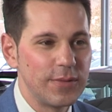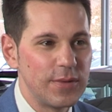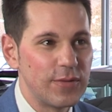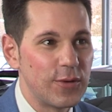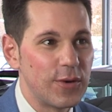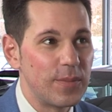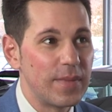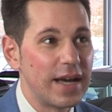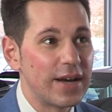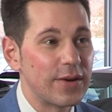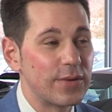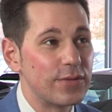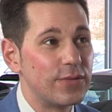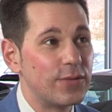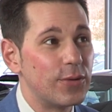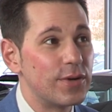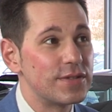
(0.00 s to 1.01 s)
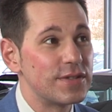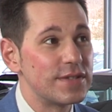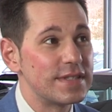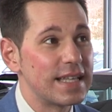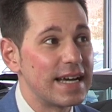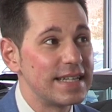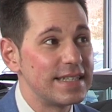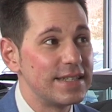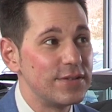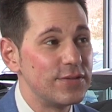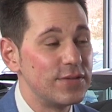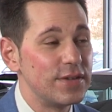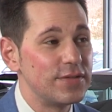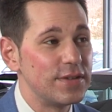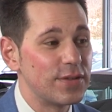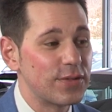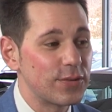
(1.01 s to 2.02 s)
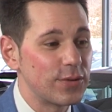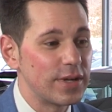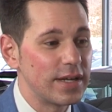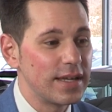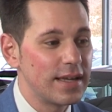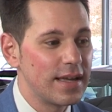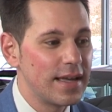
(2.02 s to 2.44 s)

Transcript: We've gone back with Ford since 1953.